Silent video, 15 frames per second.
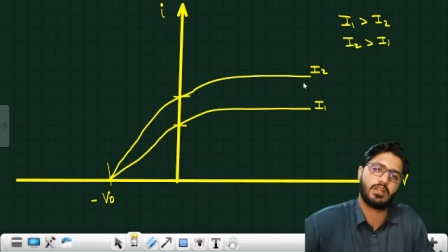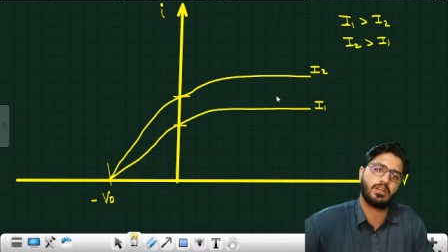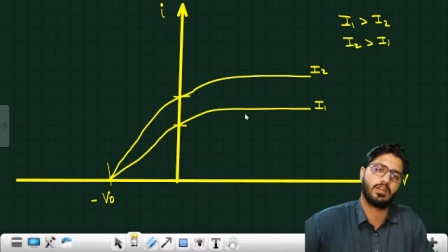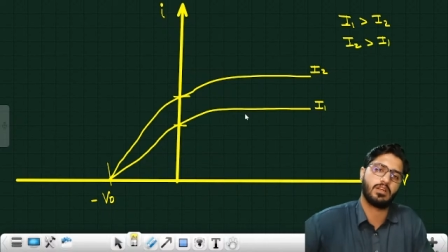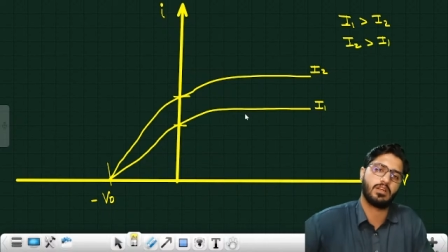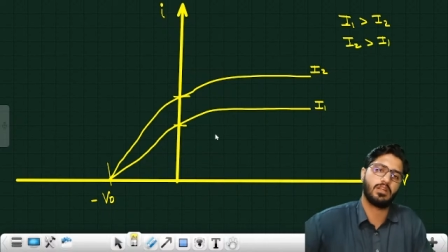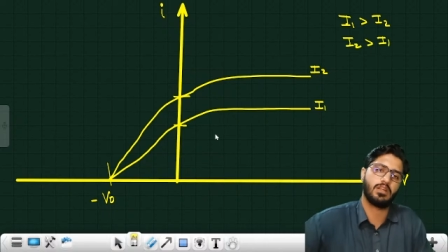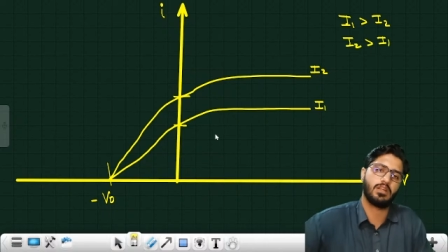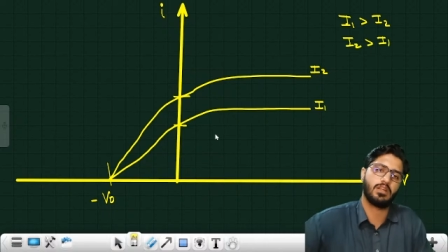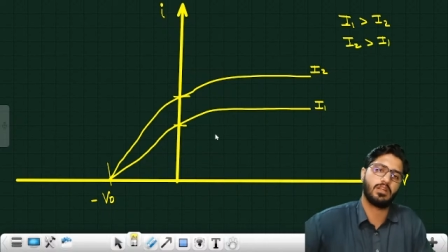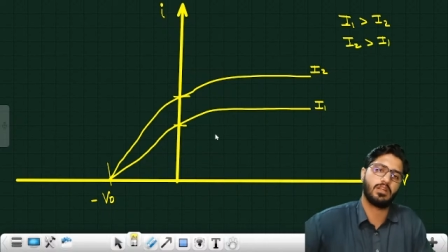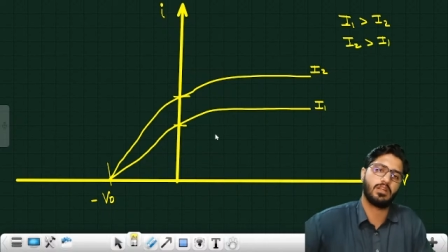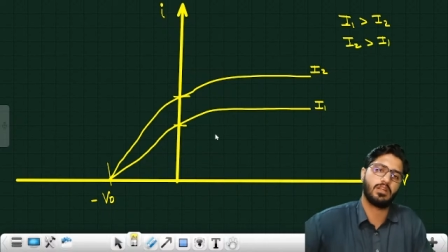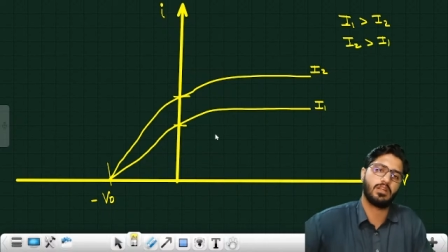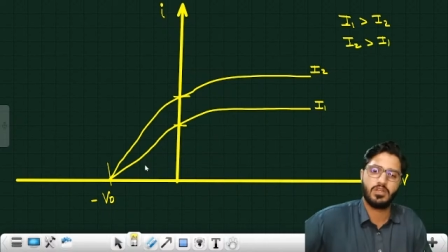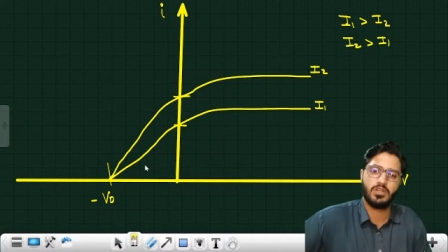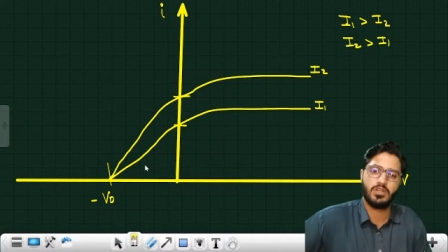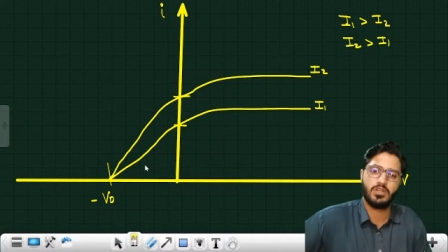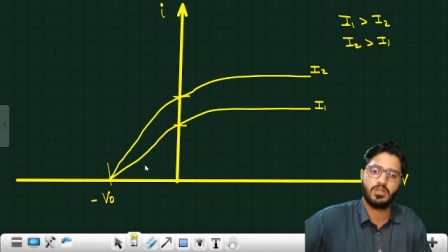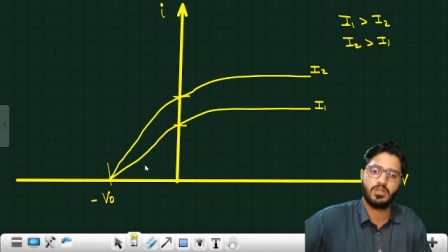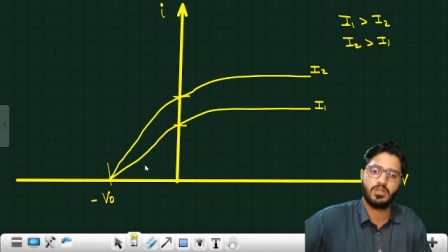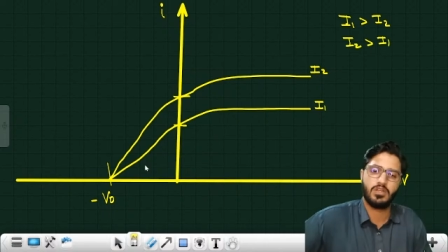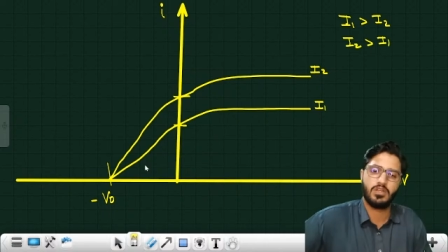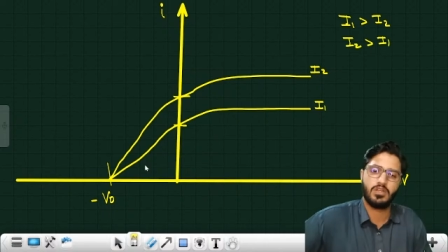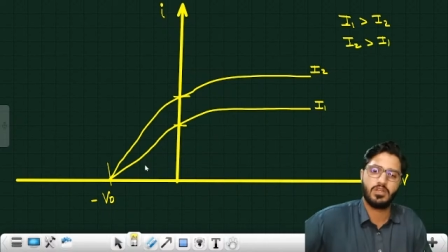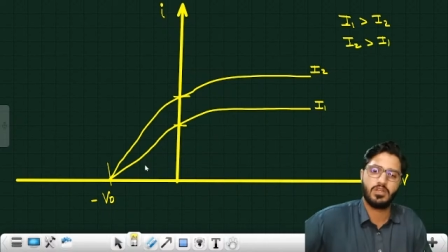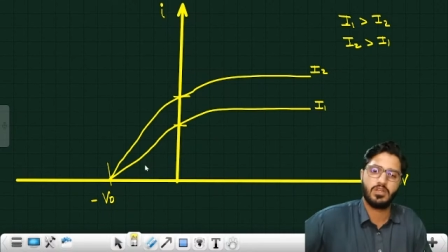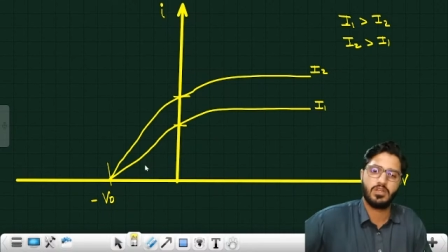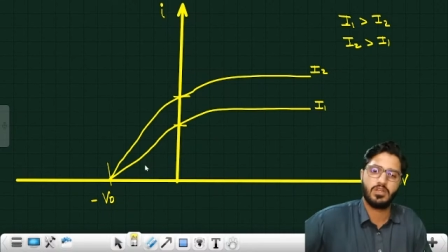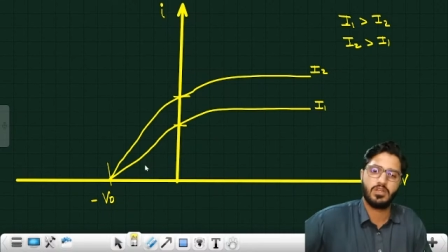Done? So by
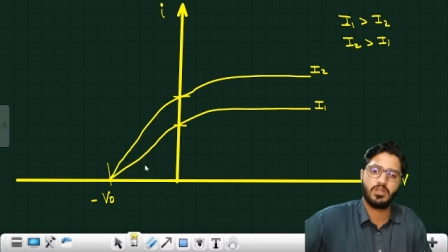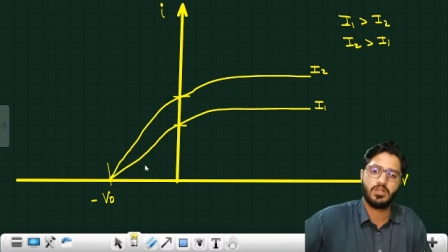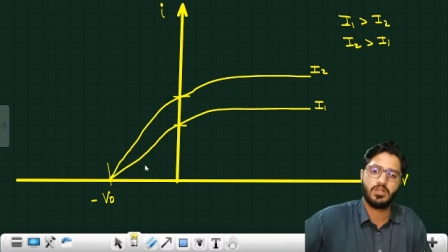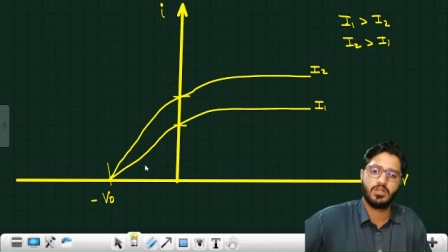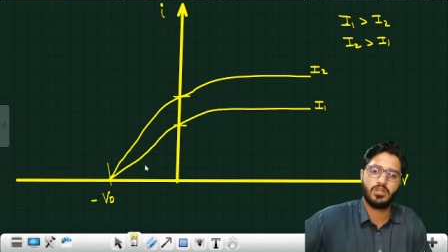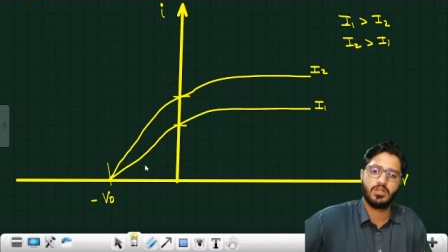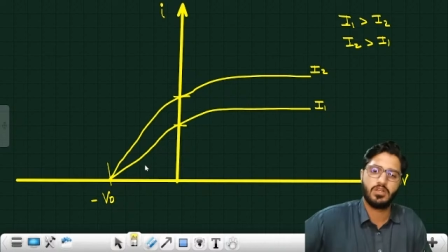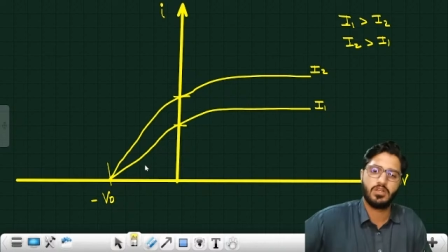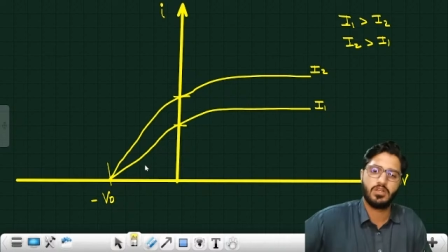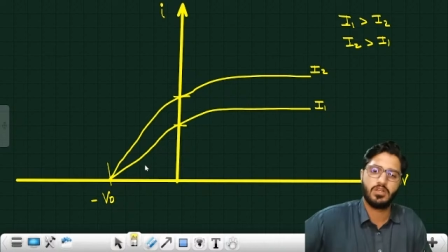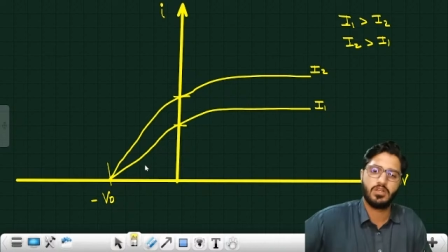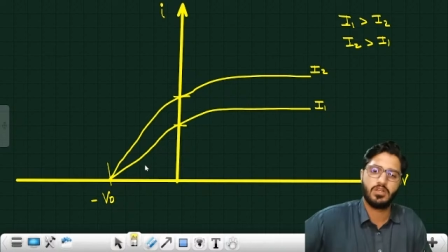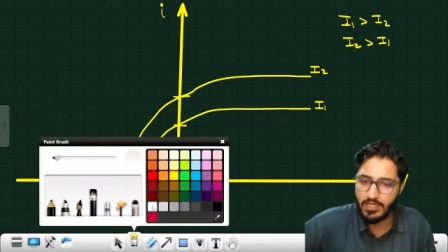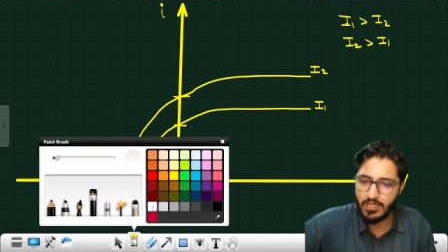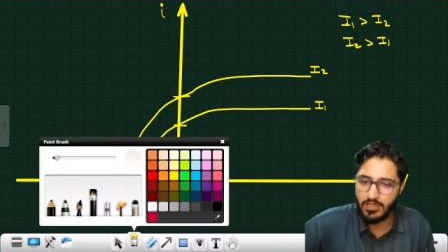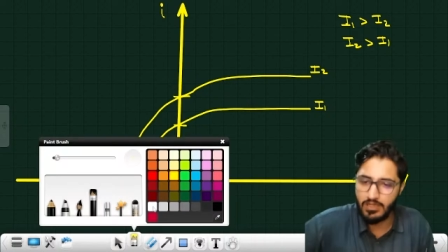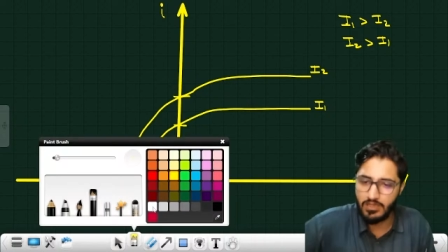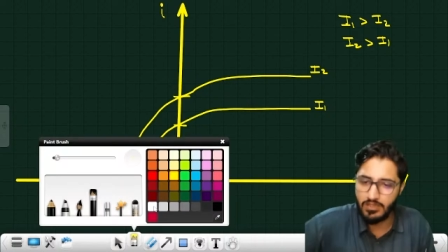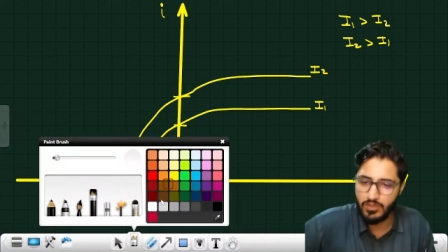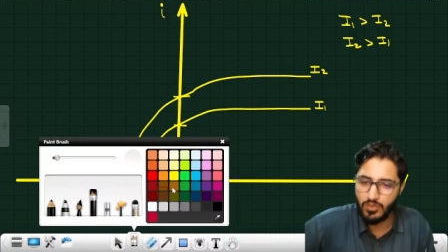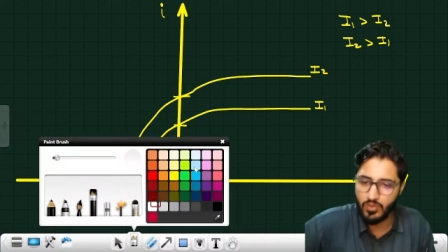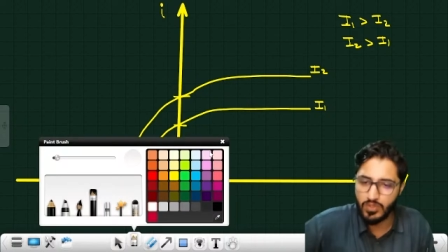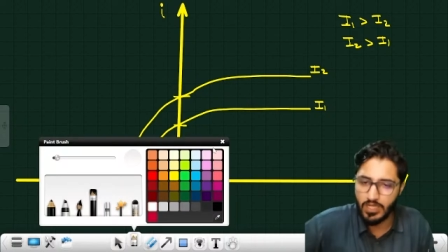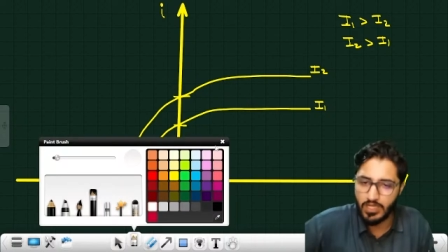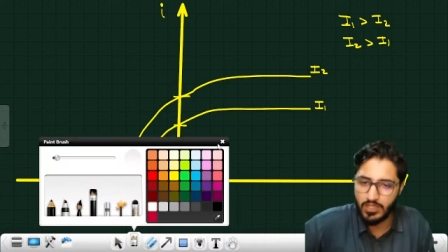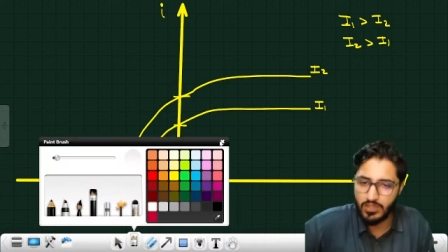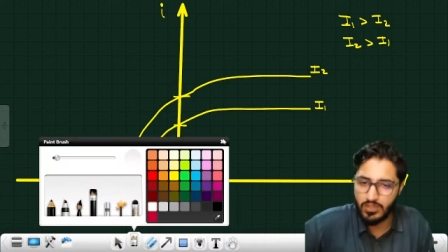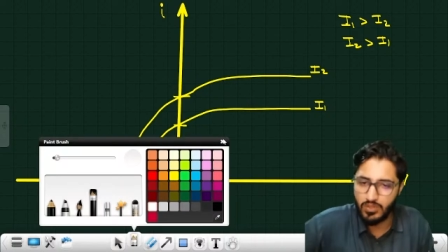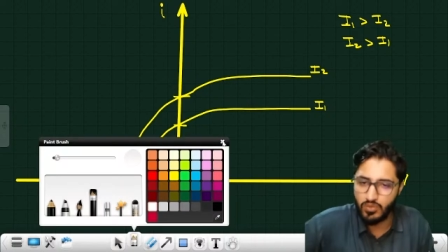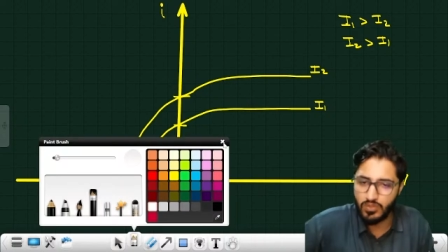this particular numerical, you
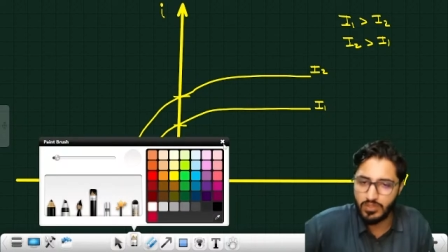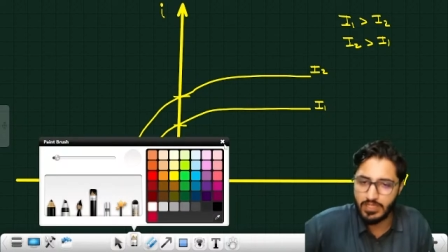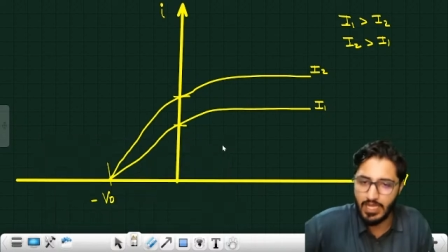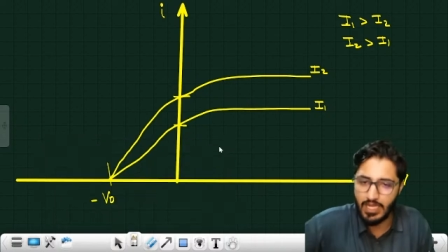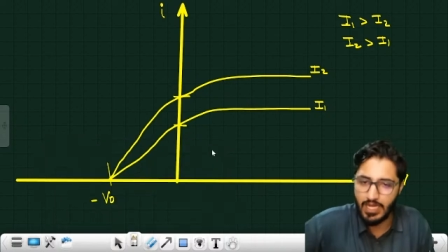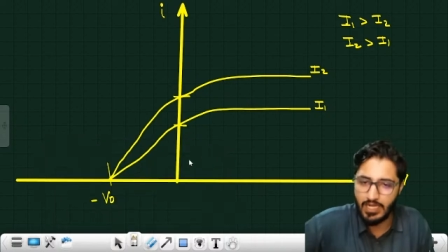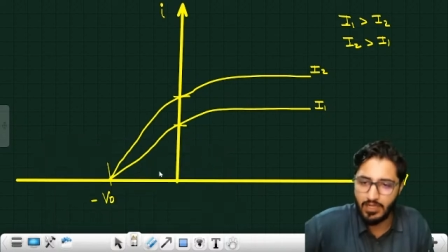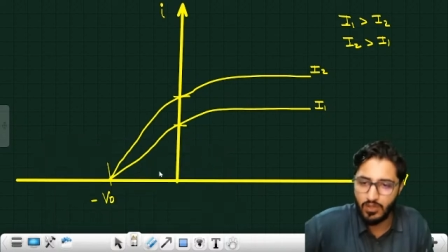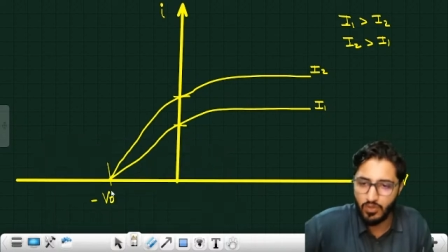conclude that,